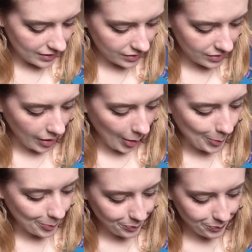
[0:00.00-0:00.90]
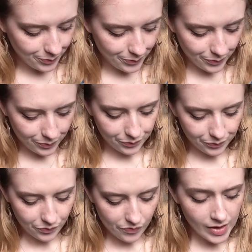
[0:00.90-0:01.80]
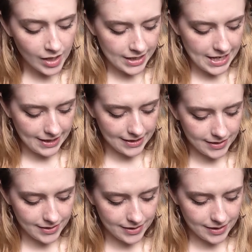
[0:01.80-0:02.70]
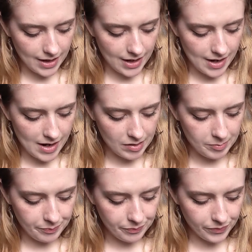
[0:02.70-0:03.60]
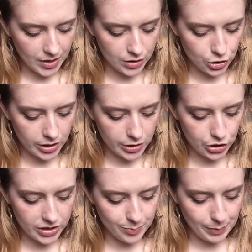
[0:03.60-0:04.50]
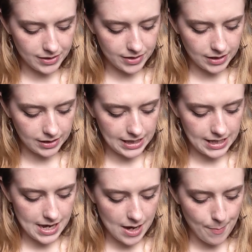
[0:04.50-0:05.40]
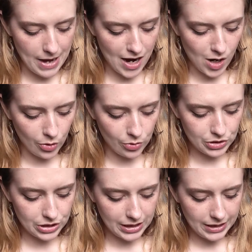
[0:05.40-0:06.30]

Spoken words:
So, yes, Hush Hush is basically about